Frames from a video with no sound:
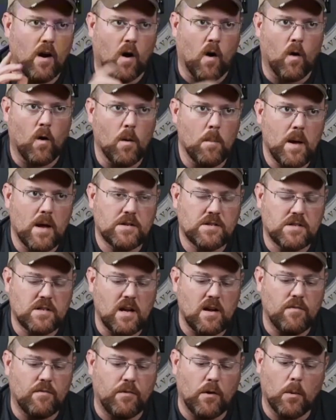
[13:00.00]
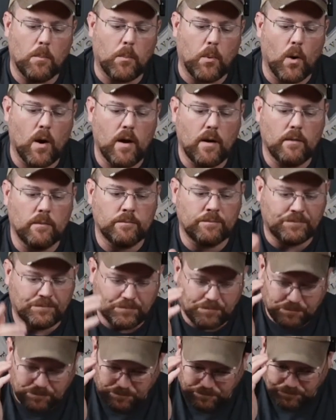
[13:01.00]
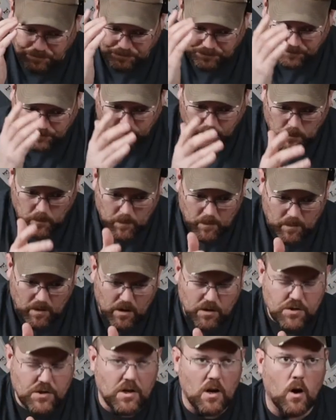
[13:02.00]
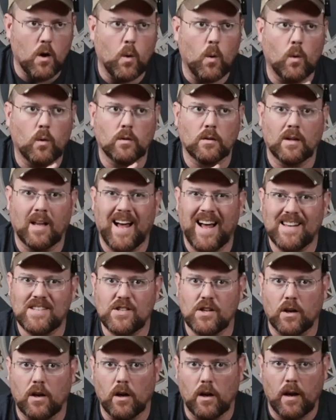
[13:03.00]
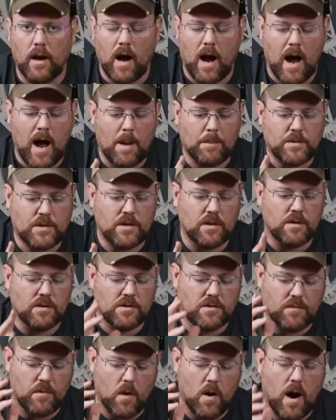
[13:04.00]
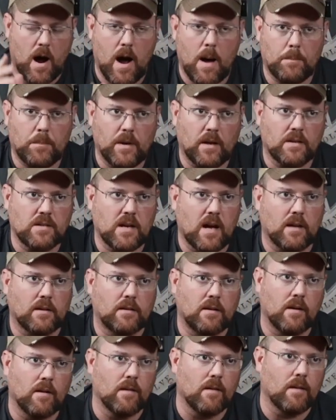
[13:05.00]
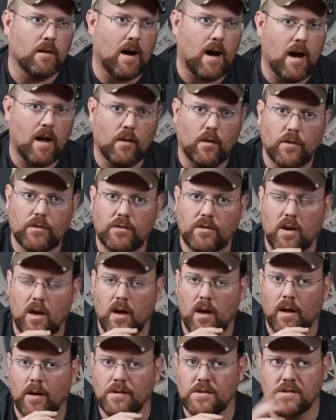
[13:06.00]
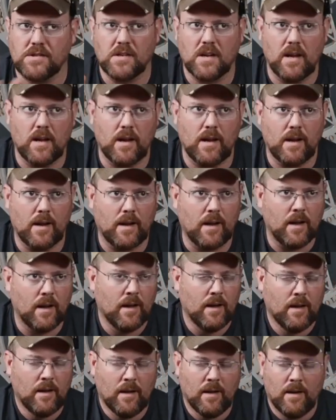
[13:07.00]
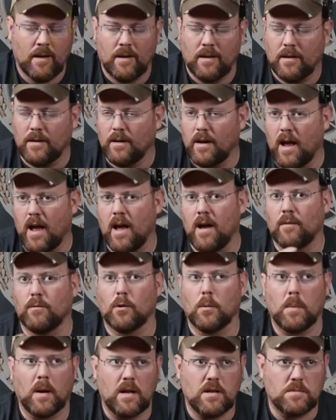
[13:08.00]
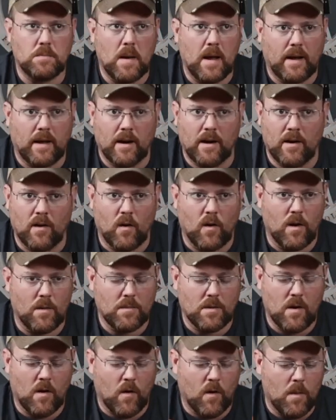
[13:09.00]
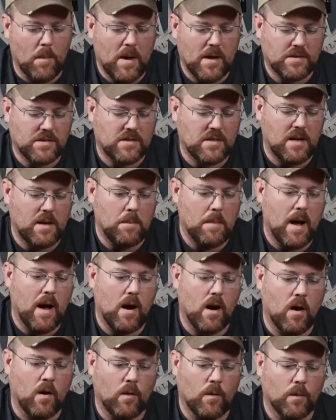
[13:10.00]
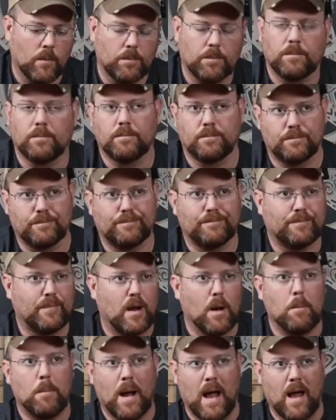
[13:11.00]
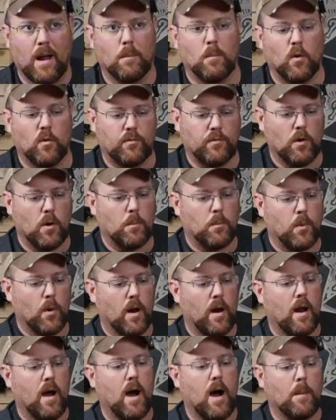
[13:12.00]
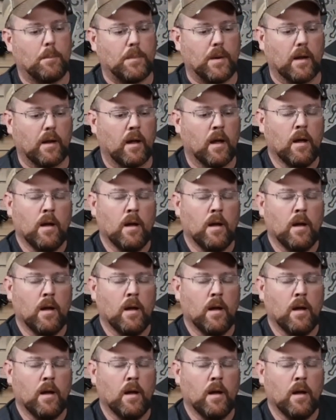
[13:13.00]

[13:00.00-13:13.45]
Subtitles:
RMSC footprint. So lots of good options for optics out there. Holosun, SIG, everybody's making an RMSC mount or compatible footprint optic.